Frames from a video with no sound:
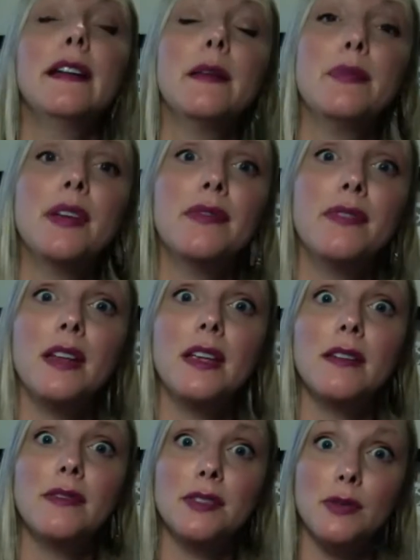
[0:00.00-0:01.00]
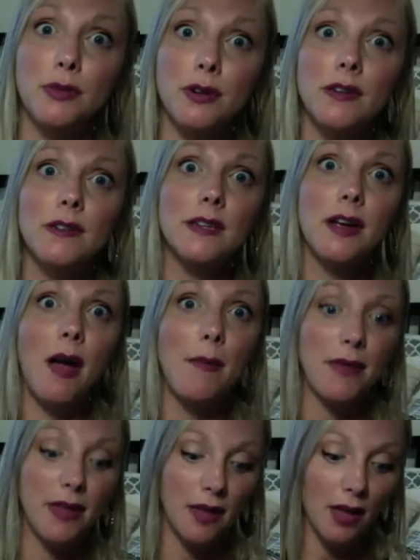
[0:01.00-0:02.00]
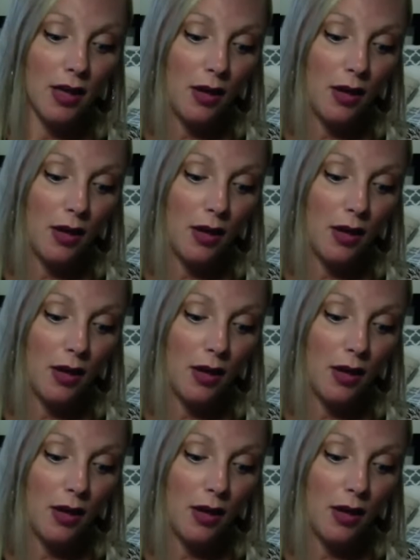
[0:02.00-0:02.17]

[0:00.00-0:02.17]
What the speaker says: epiphany of sorts coming